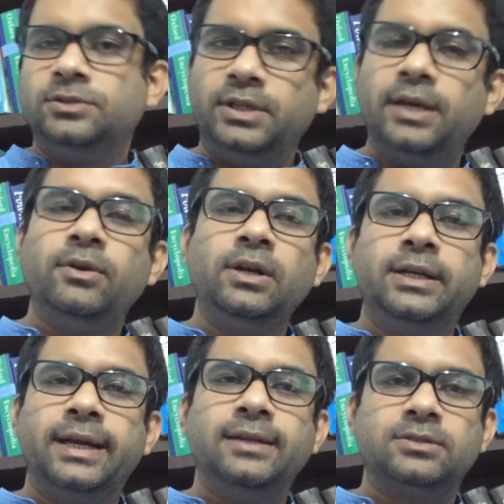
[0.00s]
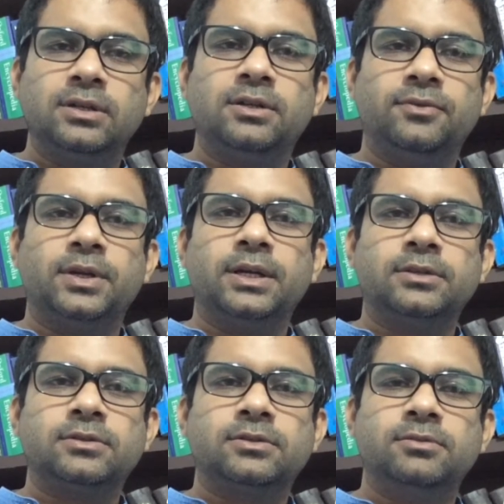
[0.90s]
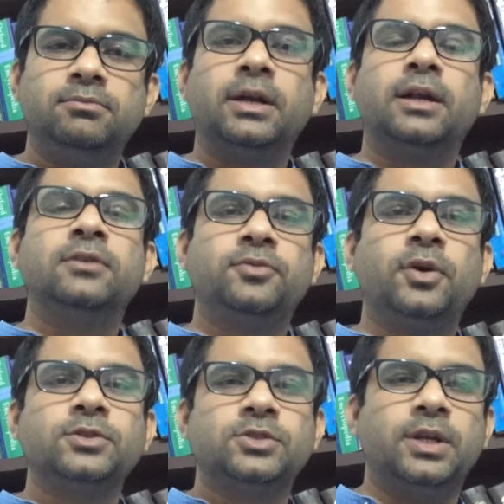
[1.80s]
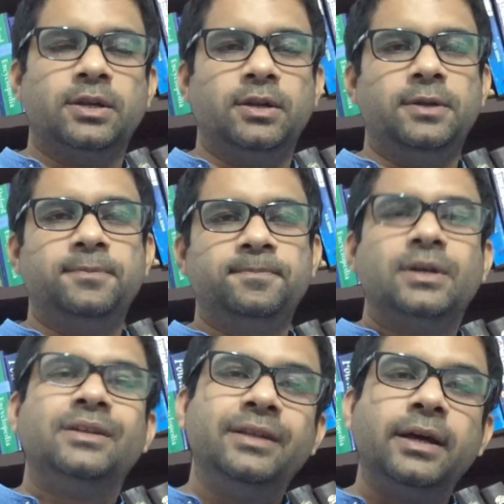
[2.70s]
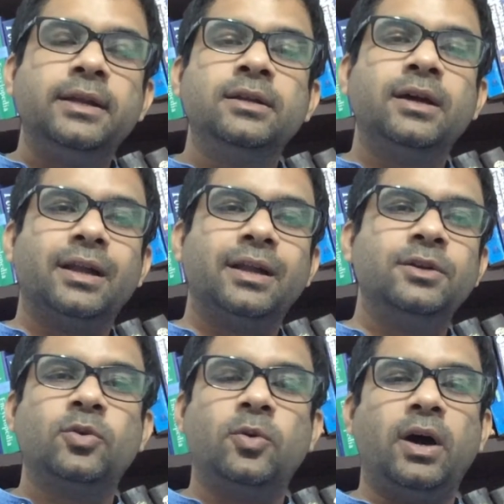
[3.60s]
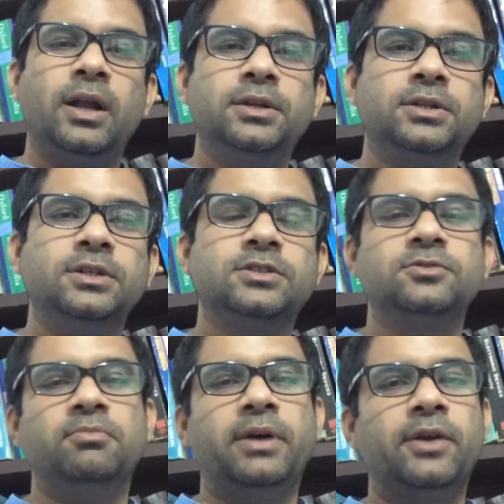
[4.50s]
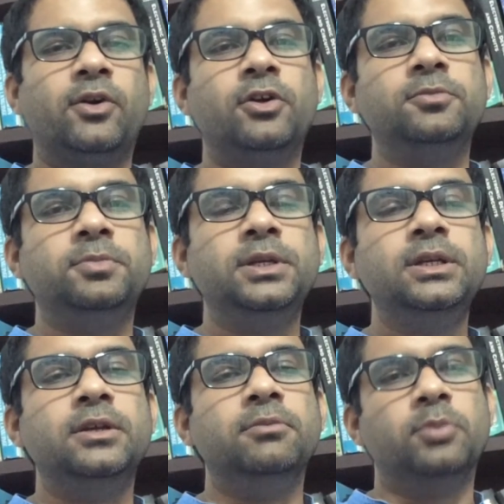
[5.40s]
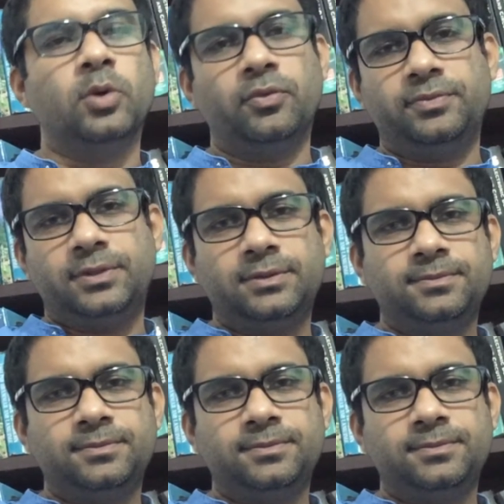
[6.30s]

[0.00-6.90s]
They will gain certificate, but unfortunately, their inherent qualities may not be improved.